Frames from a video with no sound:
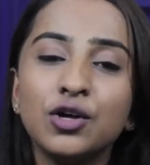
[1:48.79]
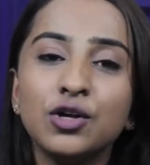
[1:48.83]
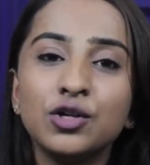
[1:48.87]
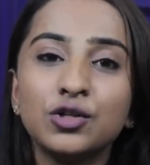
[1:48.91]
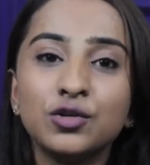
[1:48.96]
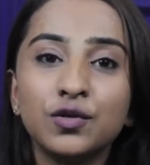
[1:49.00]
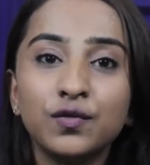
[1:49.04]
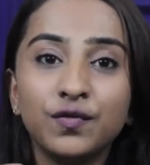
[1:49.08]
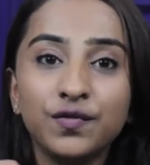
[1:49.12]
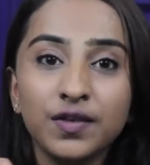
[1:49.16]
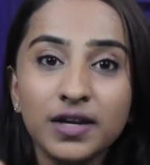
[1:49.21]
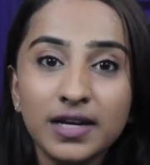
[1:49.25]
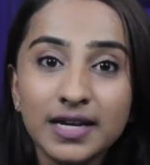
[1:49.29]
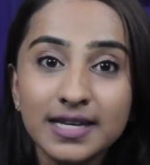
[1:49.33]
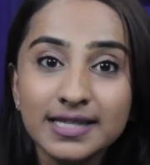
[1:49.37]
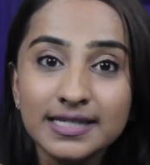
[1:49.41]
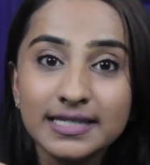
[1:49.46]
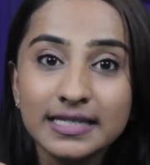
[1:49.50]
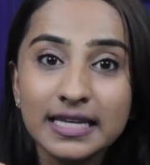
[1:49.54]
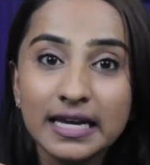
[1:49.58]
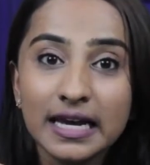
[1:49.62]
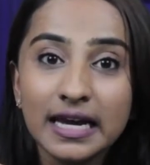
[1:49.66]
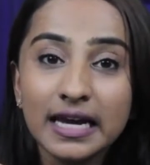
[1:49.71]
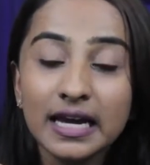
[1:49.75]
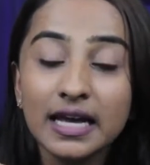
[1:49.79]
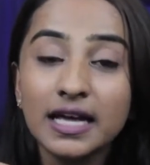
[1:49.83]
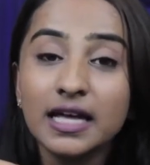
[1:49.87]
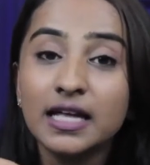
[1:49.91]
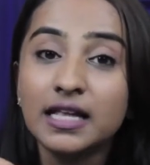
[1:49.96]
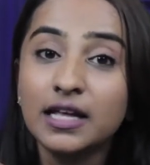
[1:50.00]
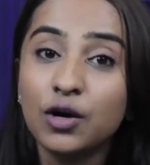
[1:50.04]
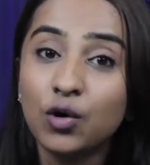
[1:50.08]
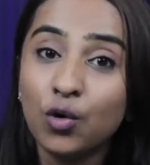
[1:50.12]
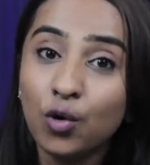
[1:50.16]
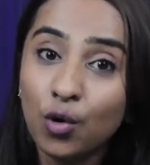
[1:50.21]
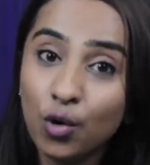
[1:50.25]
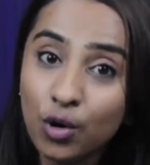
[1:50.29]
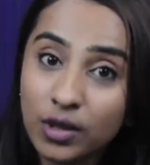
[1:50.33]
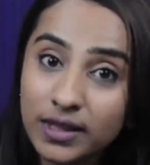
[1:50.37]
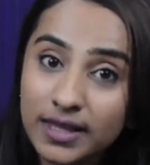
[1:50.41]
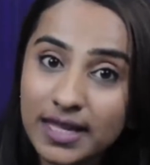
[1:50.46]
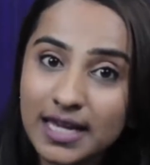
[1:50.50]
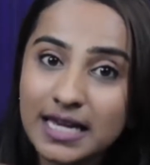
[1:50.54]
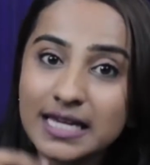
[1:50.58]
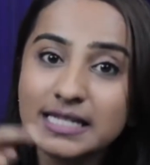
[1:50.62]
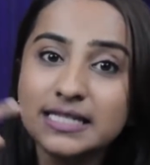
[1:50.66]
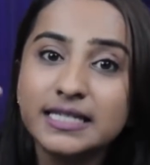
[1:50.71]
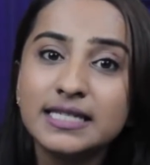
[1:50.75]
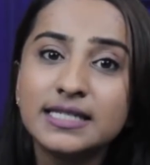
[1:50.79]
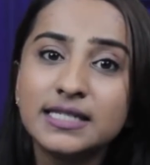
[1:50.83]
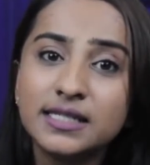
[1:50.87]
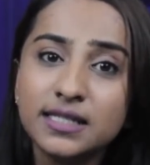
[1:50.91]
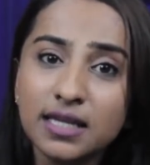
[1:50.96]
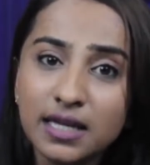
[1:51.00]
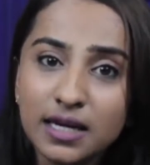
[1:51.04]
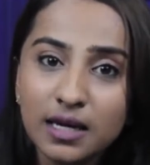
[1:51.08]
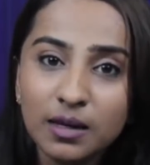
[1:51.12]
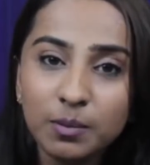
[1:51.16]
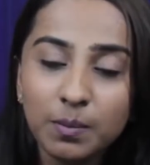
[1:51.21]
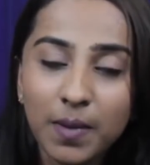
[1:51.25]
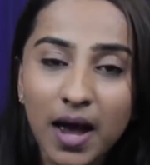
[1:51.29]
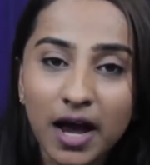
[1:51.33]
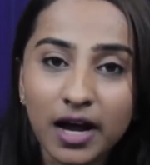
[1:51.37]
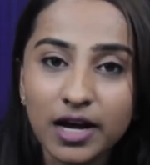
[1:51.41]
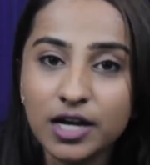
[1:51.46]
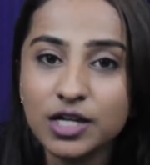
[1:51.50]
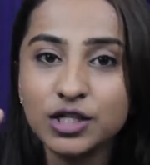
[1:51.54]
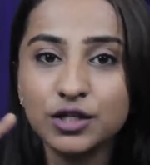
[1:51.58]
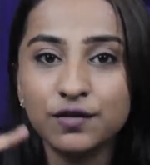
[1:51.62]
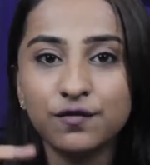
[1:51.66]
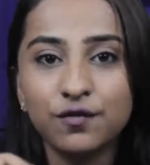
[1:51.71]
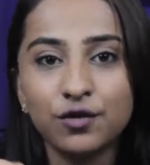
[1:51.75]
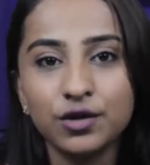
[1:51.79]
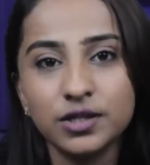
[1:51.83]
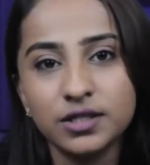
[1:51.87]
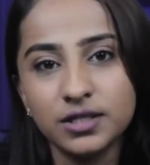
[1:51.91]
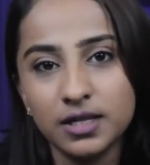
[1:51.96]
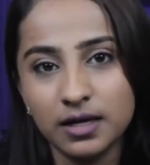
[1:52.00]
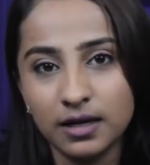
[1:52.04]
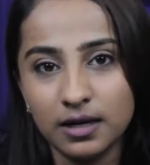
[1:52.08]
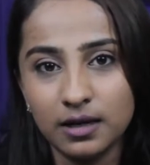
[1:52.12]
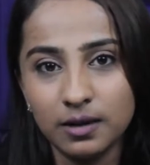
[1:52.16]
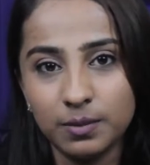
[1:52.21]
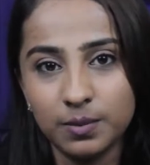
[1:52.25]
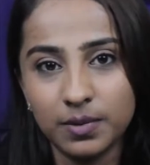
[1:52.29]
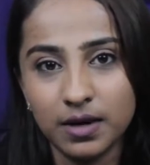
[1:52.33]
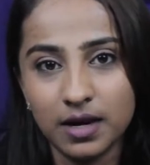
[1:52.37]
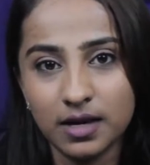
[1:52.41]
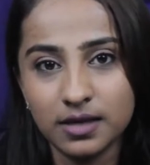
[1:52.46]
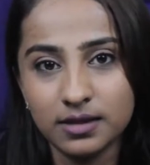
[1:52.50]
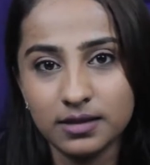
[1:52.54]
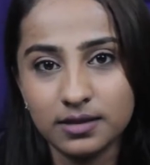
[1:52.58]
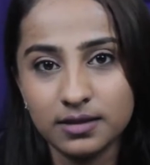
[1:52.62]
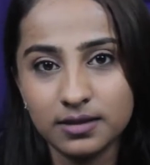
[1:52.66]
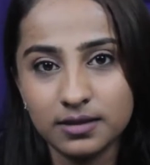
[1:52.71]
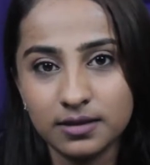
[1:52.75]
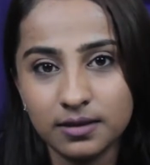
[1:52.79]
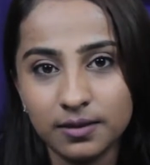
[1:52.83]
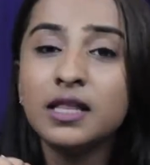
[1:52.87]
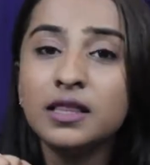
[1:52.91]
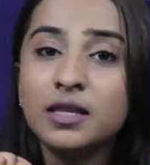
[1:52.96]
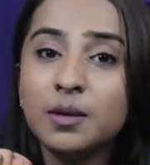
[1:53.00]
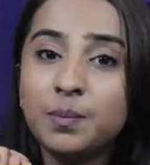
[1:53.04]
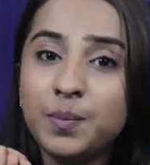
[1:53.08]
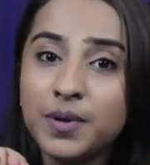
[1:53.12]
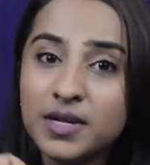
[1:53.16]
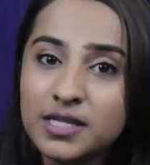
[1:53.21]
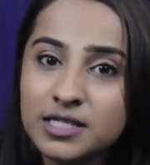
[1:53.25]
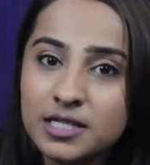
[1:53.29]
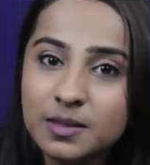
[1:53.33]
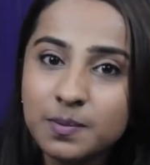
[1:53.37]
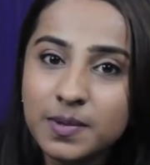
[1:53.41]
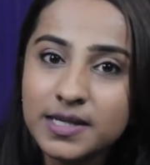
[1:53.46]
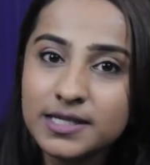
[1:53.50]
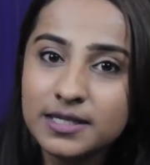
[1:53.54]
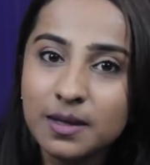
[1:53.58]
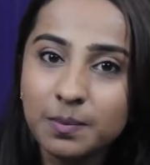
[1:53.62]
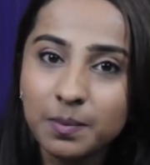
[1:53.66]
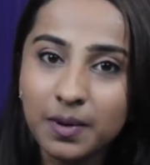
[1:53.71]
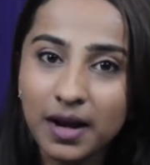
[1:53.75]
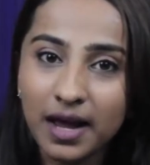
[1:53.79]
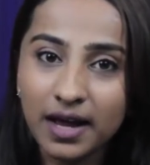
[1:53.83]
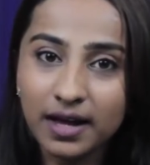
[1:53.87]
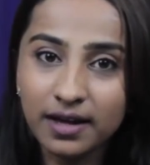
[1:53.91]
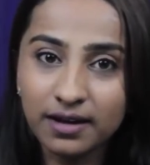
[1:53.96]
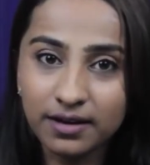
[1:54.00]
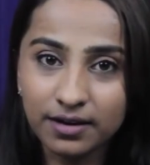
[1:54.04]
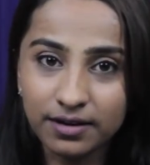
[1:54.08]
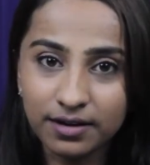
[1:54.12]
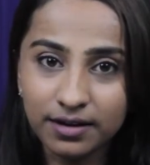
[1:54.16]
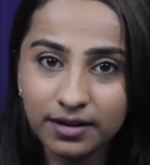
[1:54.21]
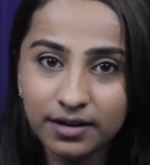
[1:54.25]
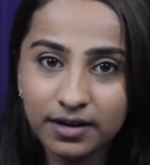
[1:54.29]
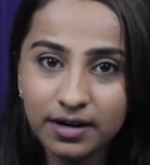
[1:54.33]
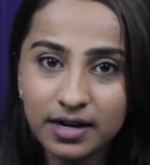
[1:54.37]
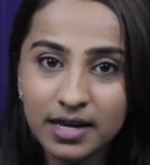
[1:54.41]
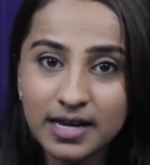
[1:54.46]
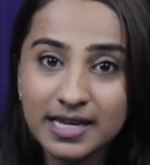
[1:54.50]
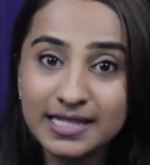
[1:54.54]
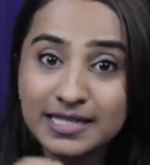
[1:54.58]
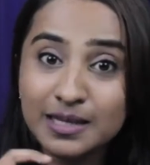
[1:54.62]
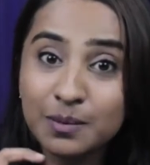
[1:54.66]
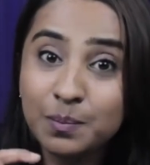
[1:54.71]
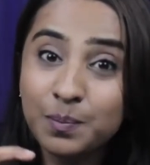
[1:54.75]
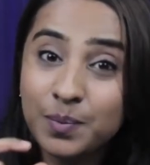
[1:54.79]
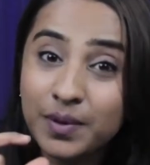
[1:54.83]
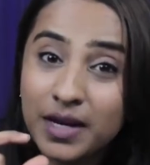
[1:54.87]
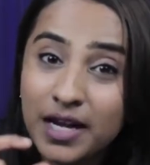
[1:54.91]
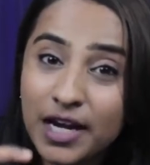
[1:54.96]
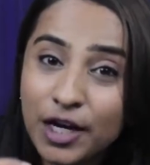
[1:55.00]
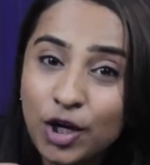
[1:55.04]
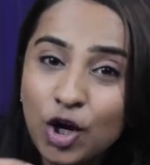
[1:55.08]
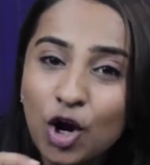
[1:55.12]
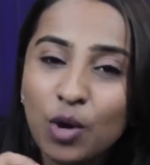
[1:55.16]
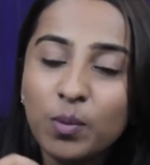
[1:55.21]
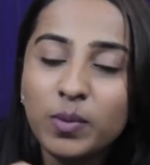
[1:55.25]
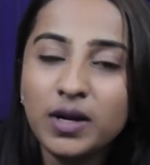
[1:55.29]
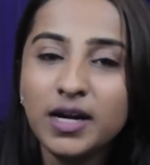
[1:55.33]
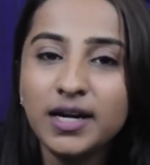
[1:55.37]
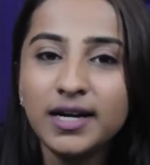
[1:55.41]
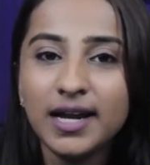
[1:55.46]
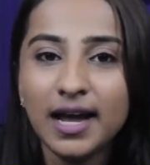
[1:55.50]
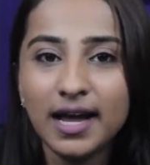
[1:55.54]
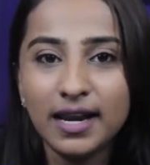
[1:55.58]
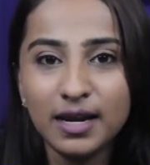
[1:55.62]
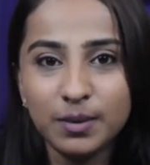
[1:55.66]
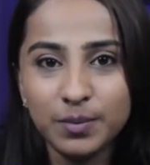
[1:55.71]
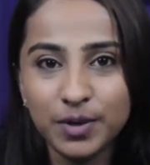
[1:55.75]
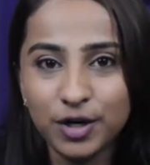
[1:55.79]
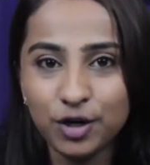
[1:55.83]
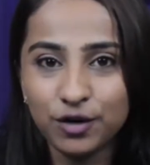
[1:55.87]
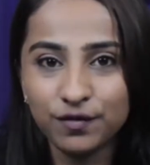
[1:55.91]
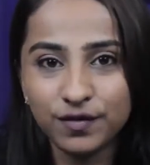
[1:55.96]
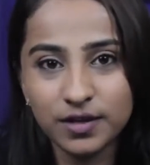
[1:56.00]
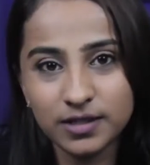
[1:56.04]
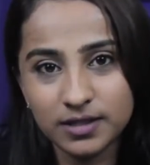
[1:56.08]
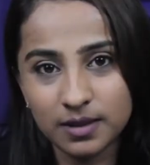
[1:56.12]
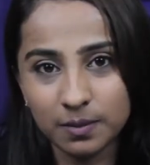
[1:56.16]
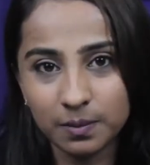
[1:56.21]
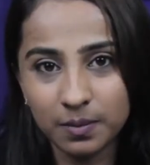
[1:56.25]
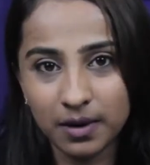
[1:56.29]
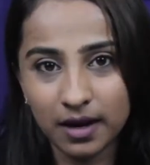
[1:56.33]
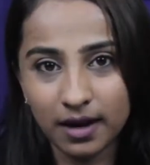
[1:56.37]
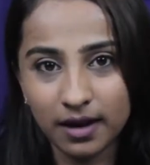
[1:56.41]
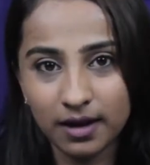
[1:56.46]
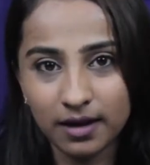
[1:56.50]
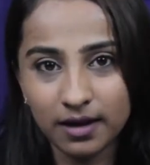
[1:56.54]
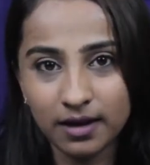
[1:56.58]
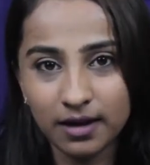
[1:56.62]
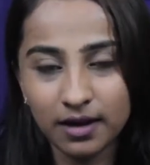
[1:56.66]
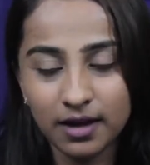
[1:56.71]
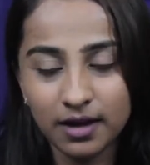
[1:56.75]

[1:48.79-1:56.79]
So we can say whole thing is a single package for a single price. The principal supply here is the predominant element of the supply.